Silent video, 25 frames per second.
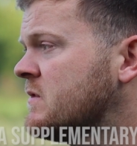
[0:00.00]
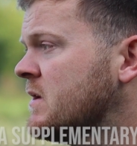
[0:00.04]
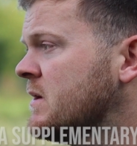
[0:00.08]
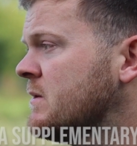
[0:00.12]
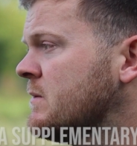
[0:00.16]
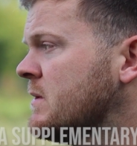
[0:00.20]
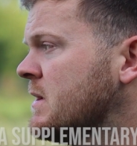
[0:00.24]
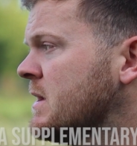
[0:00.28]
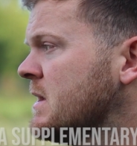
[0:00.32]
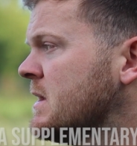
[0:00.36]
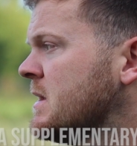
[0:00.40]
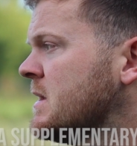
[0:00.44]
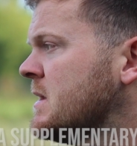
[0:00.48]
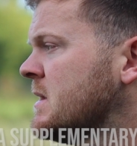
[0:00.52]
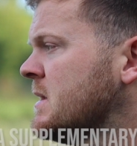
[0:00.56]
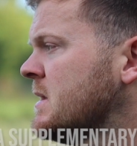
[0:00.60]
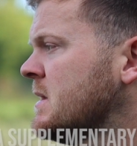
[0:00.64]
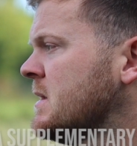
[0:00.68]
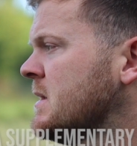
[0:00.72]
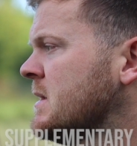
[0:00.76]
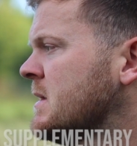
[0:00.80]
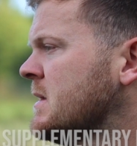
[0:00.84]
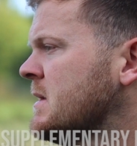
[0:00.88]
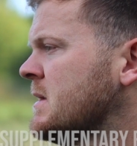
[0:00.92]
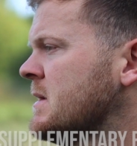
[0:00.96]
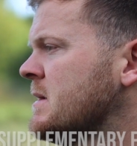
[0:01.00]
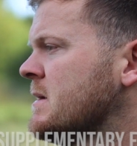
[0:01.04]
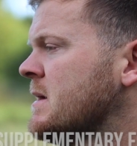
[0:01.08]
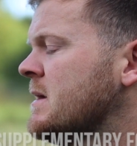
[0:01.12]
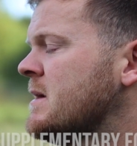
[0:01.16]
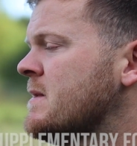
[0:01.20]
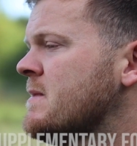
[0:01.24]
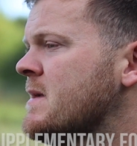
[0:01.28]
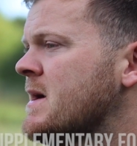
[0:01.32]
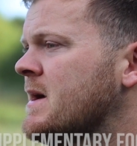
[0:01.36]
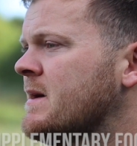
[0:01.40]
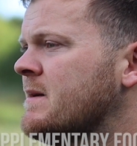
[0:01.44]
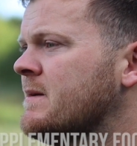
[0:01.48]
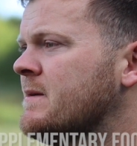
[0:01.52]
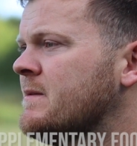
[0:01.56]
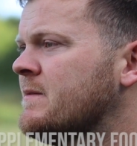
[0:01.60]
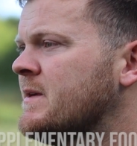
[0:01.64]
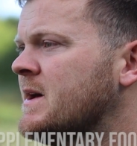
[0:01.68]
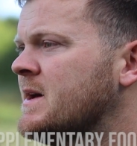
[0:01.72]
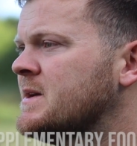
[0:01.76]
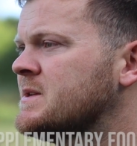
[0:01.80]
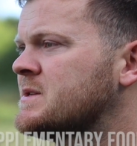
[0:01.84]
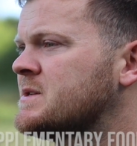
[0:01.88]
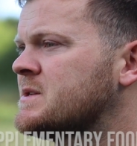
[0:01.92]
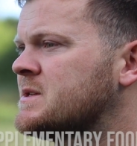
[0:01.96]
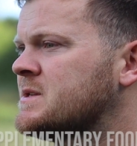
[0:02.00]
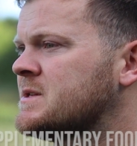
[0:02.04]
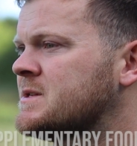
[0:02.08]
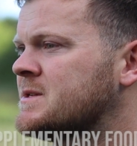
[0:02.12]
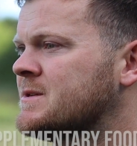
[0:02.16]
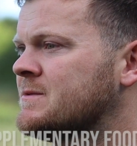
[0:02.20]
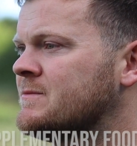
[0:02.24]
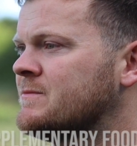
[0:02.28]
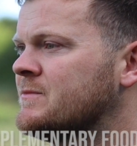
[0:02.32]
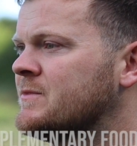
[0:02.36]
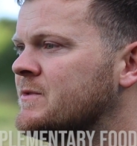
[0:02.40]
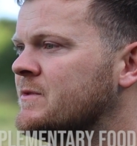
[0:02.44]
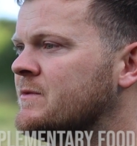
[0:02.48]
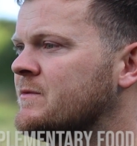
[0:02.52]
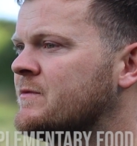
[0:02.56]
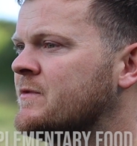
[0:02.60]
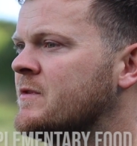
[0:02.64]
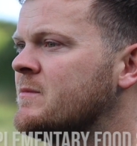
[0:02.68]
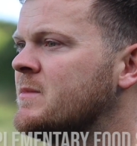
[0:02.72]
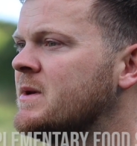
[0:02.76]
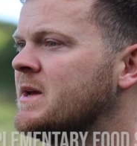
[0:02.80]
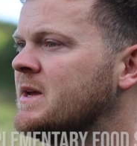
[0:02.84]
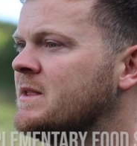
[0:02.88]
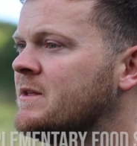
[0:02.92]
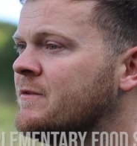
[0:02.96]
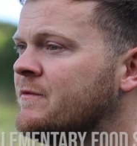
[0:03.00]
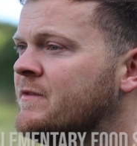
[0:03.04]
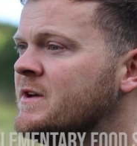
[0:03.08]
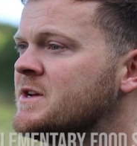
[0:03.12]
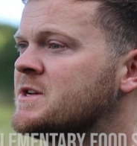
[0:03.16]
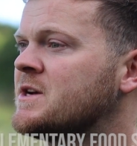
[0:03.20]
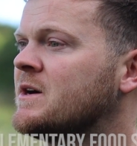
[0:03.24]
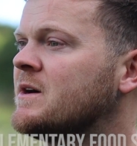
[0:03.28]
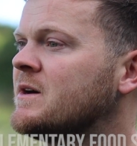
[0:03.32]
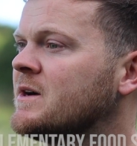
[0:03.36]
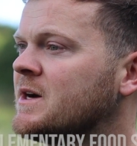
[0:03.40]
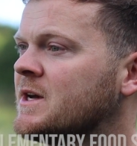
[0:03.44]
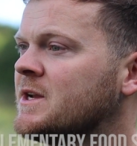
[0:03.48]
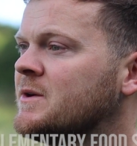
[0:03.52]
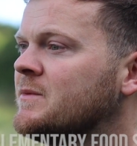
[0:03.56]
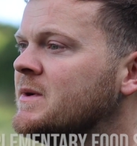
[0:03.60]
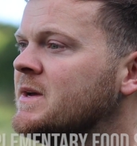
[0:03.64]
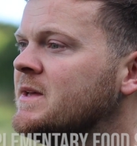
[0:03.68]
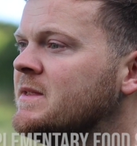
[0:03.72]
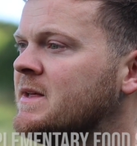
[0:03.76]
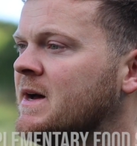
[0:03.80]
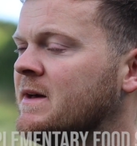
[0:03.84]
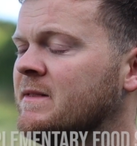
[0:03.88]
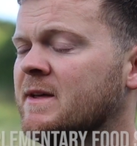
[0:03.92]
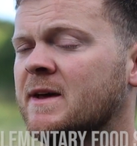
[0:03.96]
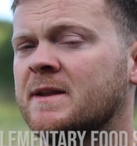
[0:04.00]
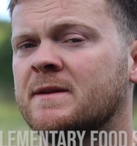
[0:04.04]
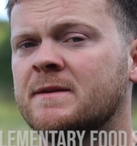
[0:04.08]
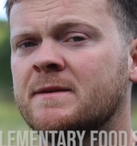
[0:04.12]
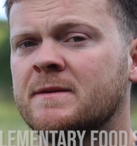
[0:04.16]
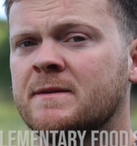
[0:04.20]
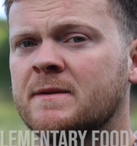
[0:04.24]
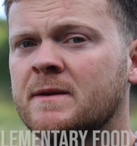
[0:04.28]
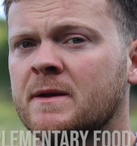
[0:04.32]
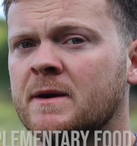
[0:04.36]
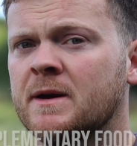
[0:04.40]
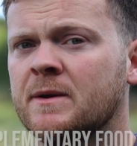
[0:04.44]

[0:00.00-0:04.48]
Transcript: So, and that's, for me, the fish aren't going to eat that then.